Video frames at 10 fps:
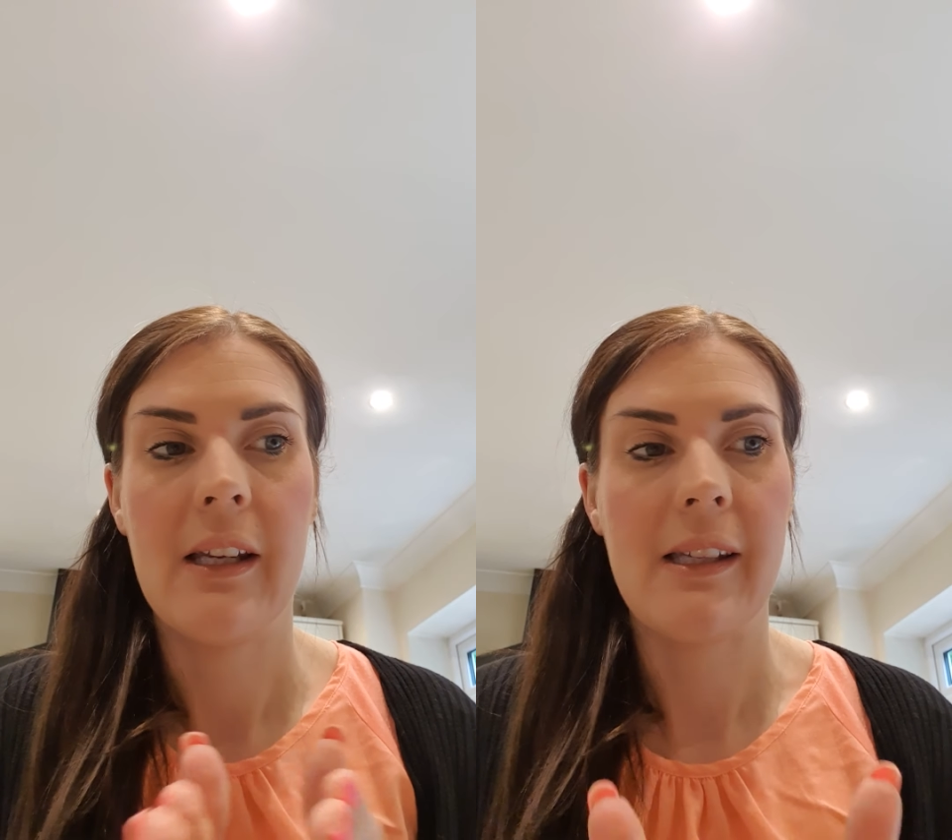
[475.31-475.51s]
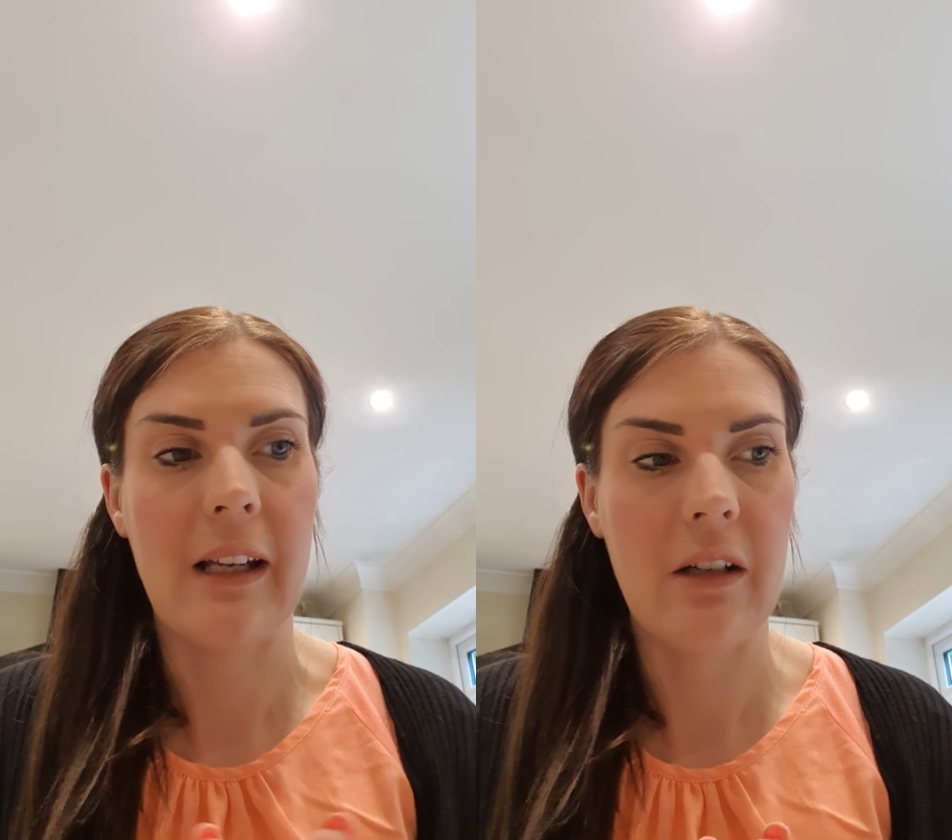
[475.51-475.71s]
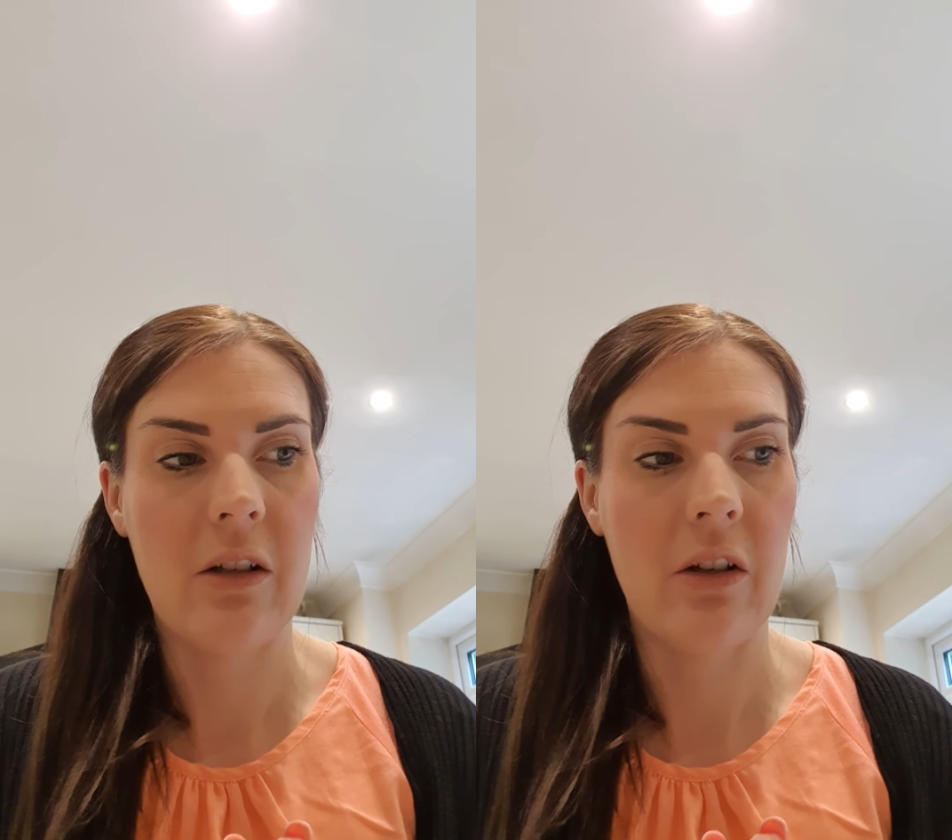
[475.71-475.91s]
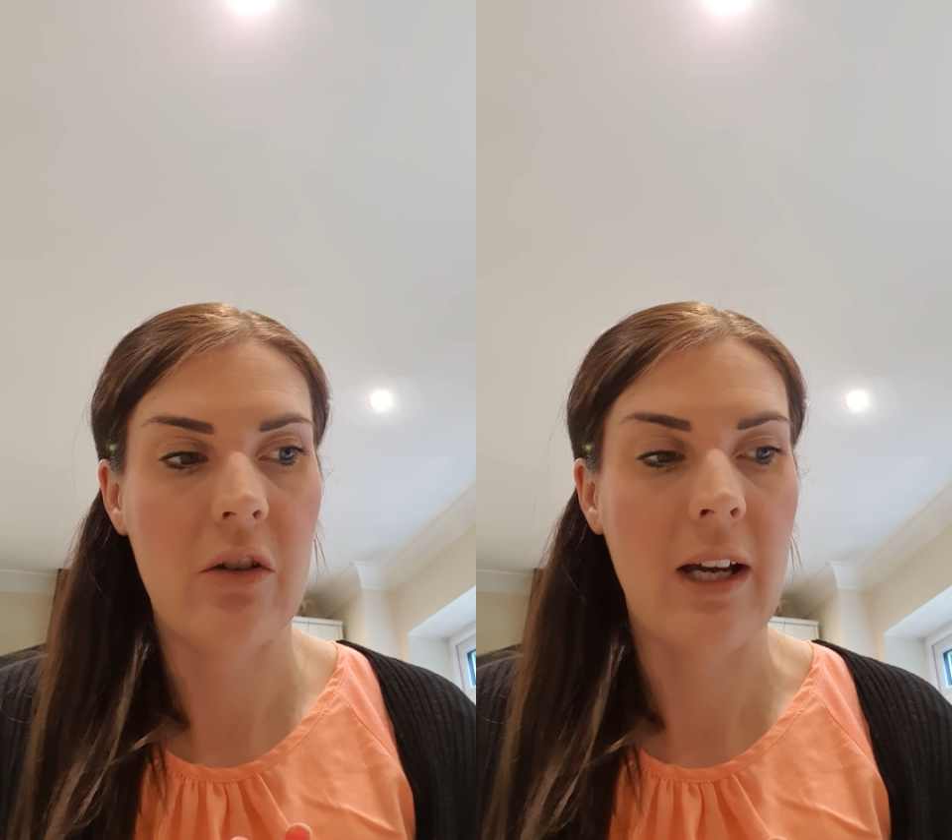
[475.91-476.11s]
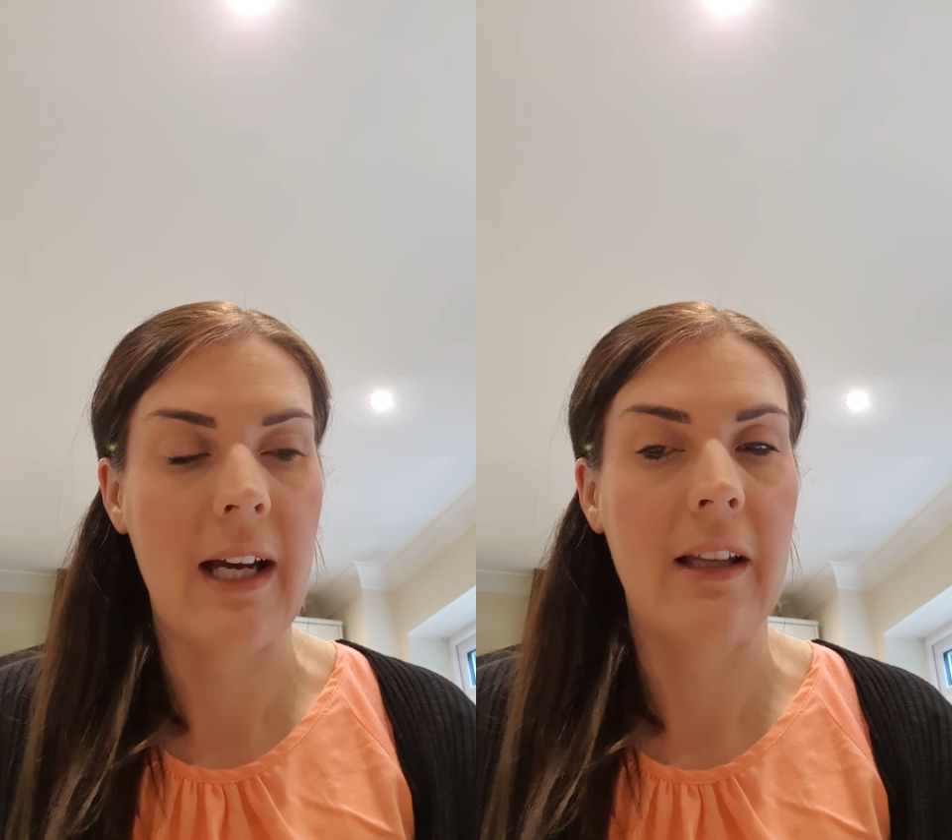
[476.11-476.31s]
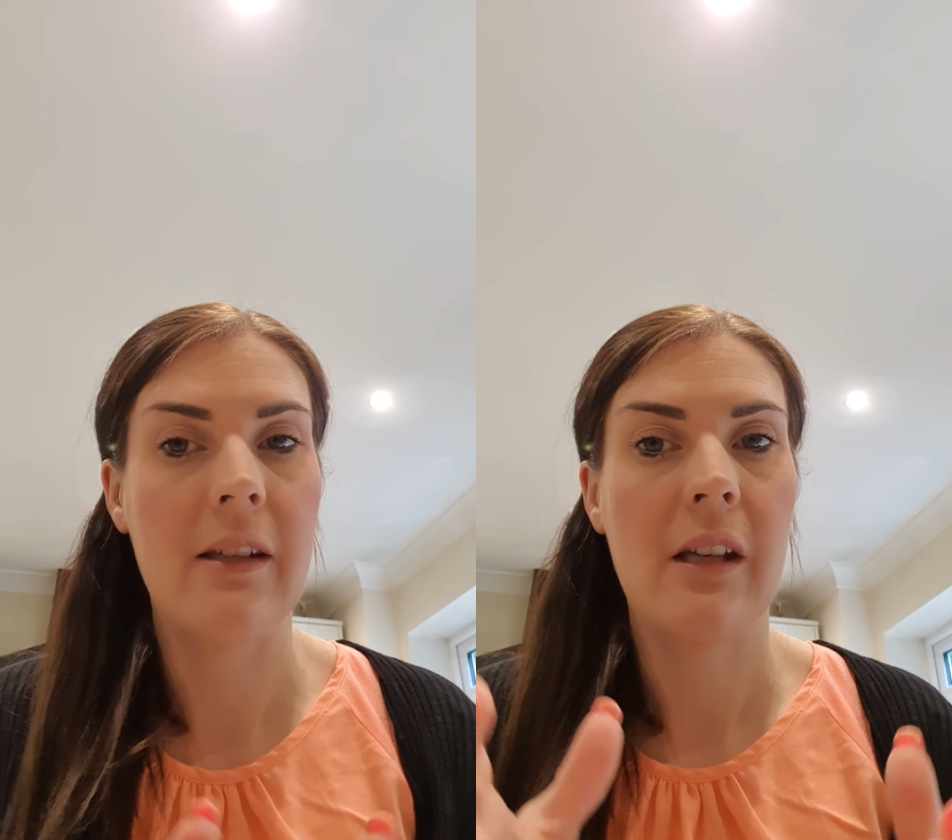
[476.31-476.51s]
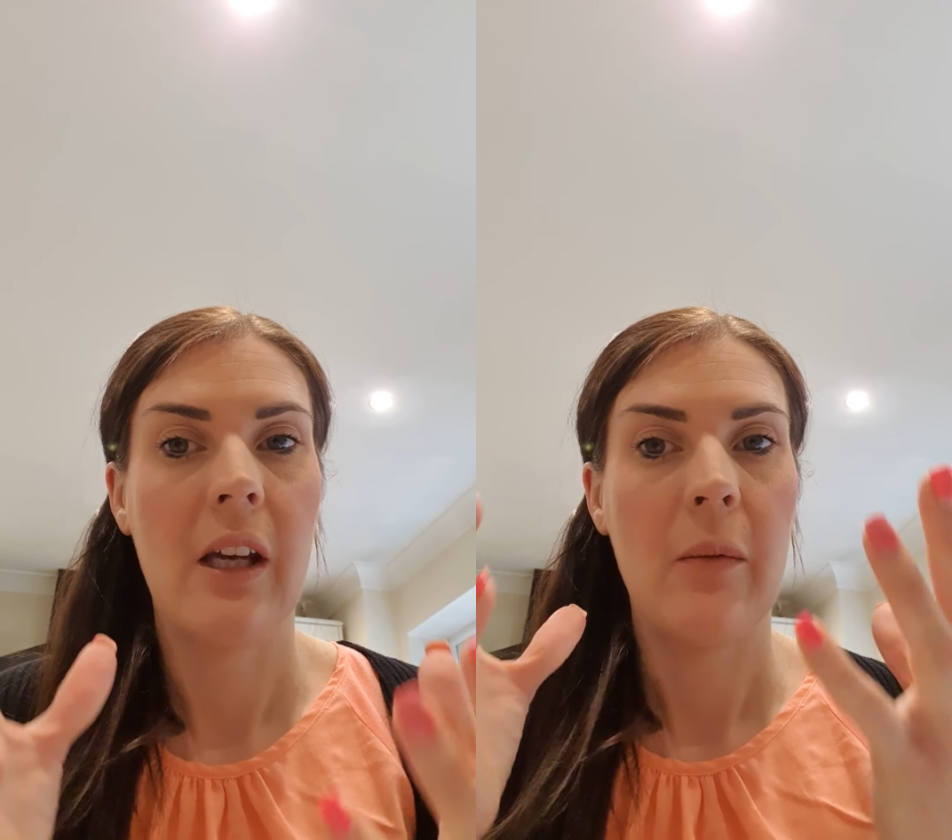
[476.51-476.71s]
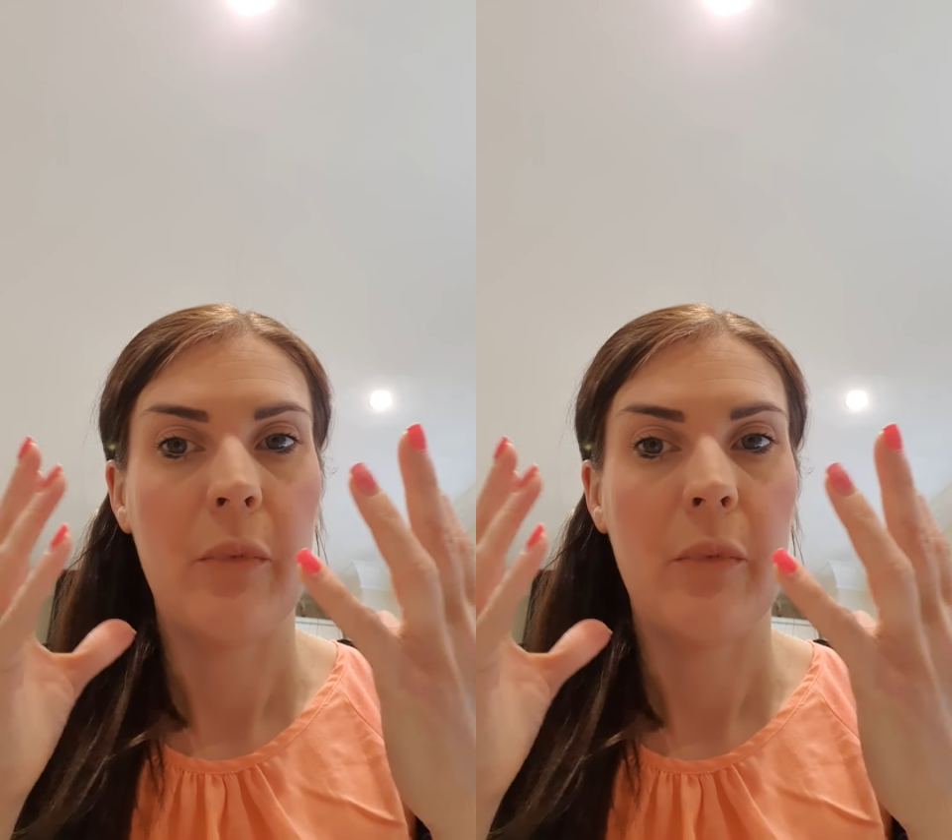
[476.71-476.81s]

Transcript: sanitize your hands,